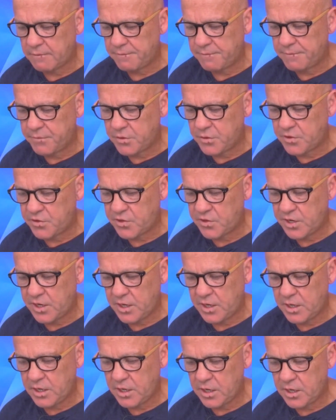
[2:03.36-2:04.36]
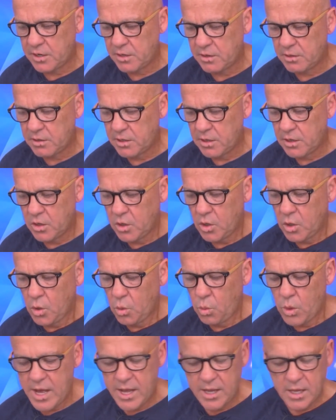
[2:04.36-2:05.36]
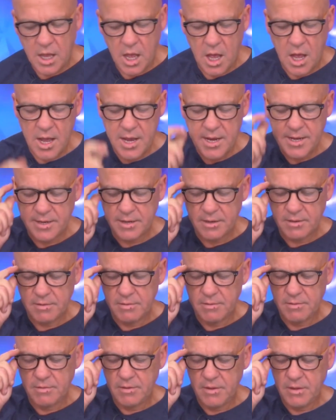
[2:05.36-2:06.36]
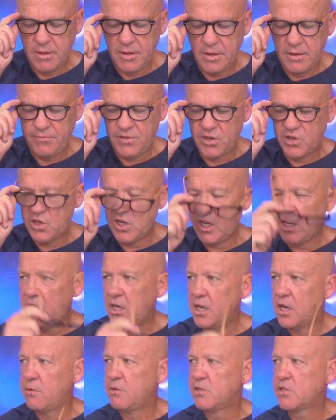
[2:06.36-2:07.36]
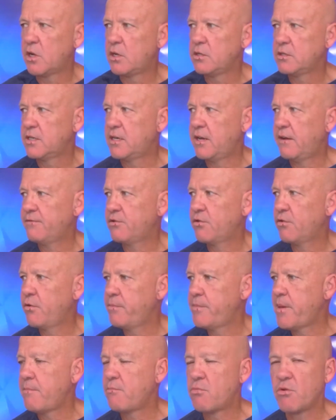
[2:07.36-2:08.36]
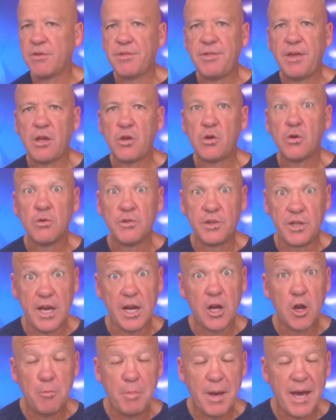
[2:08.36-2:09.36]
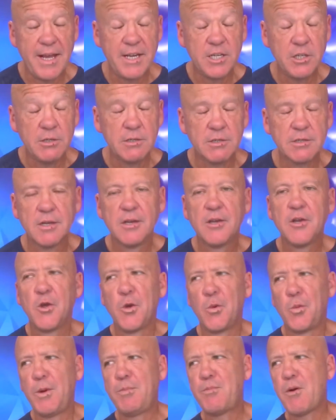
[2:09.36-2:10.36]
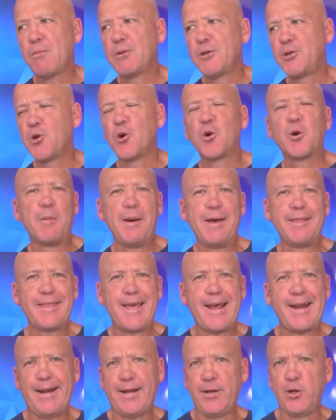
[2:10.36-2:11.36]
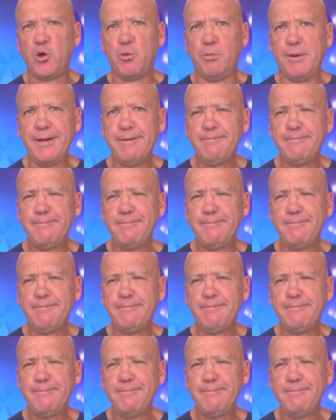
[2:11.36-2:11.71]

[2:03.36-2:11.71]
for the CEO? Well, if the CEO is old enough to remember a thing called Yellow Pages, we'd probably talk about that a little bit.